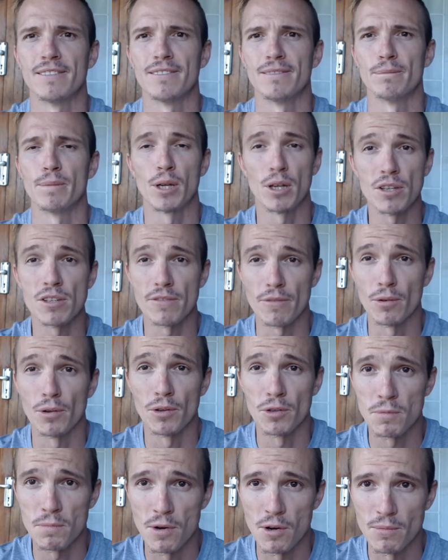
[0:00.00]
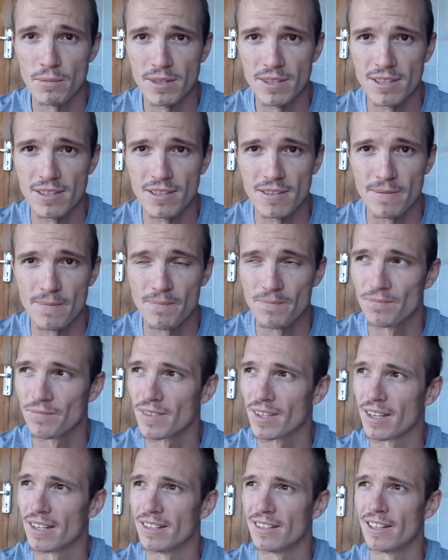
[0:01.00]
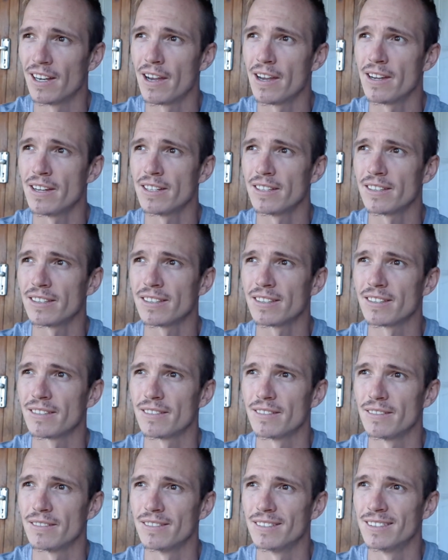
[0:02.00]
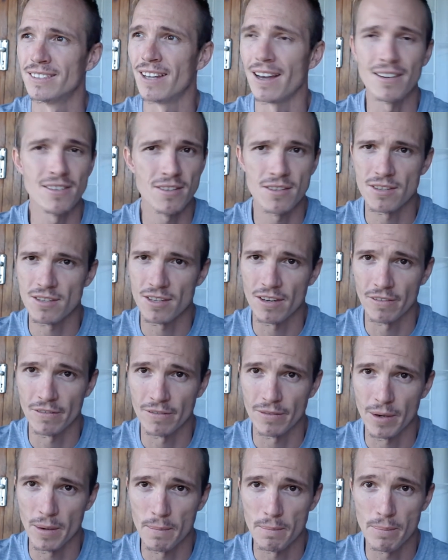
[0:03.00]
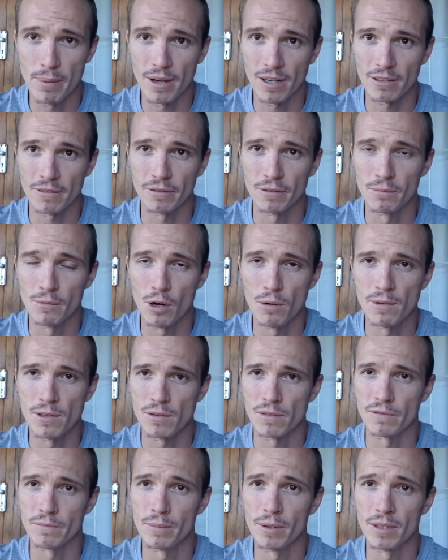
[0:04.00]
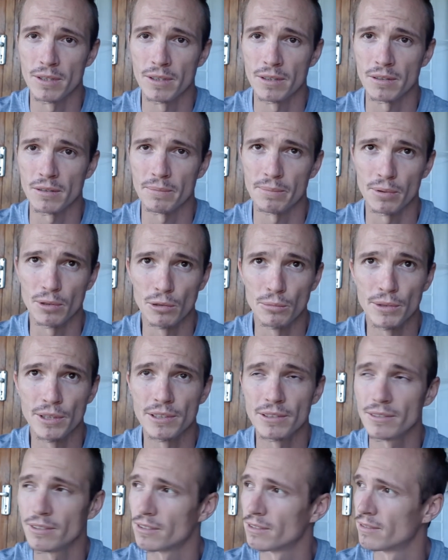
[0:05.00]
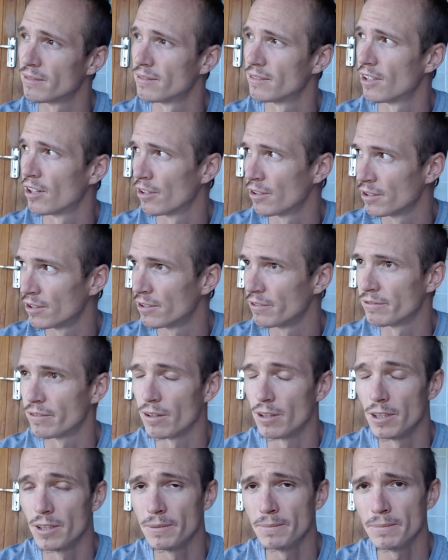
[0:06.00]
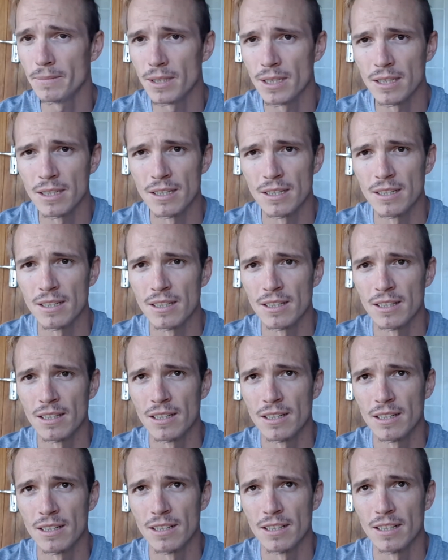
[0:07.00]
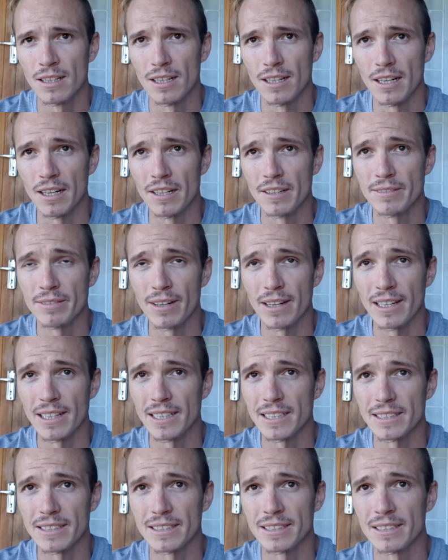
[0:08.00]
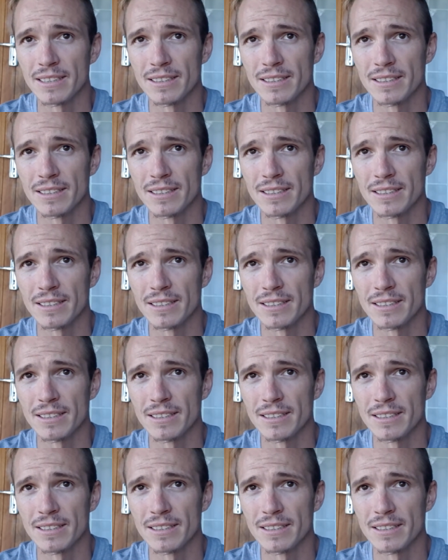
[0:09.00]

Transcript: because of all those moments. I had dozens of impactful moments with Bernard Pullman on the farm. I've had